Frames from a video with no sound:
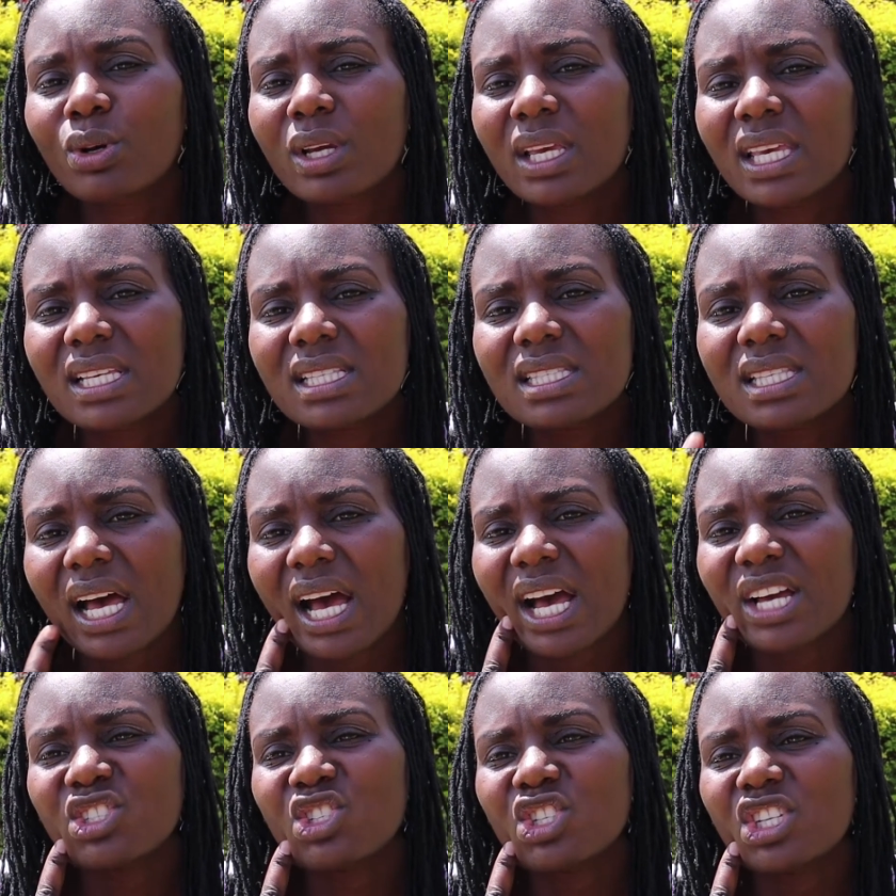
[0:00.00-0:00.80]
kissed
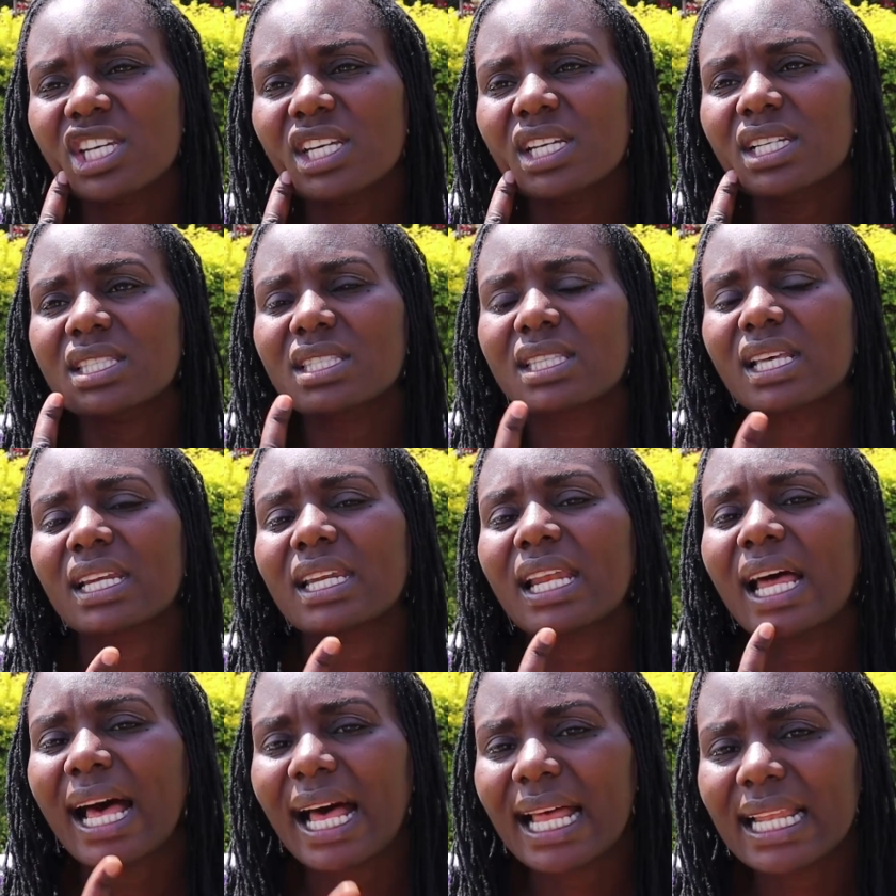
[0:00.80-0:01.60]
her cheeks, then
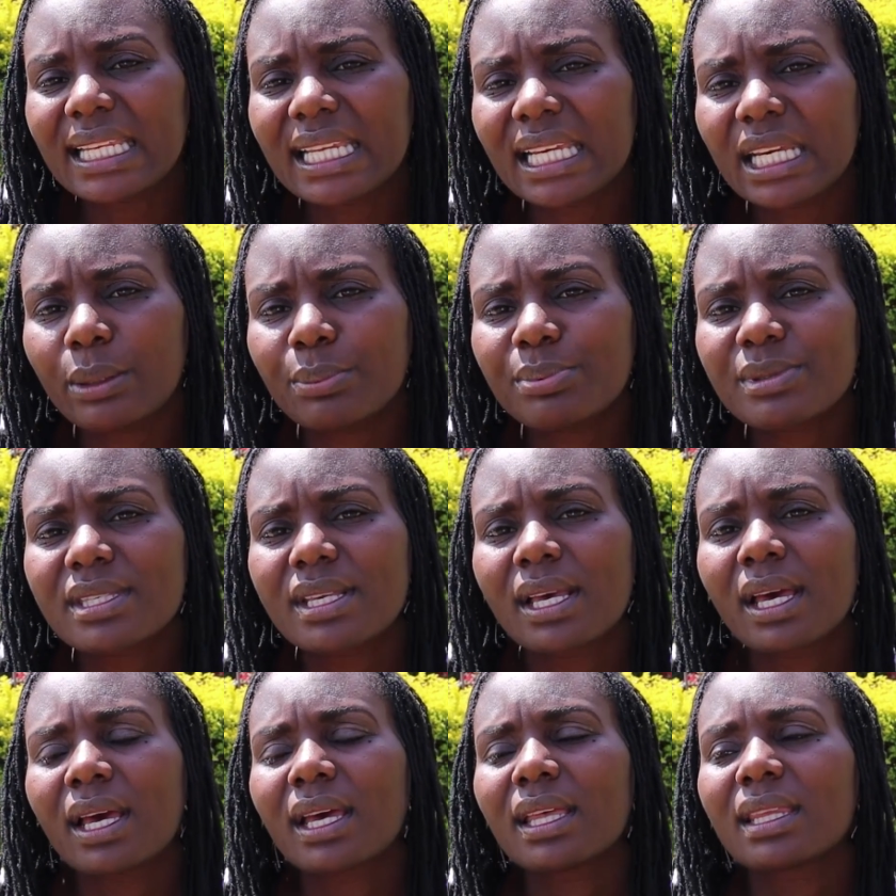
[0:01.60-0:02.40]
her lips,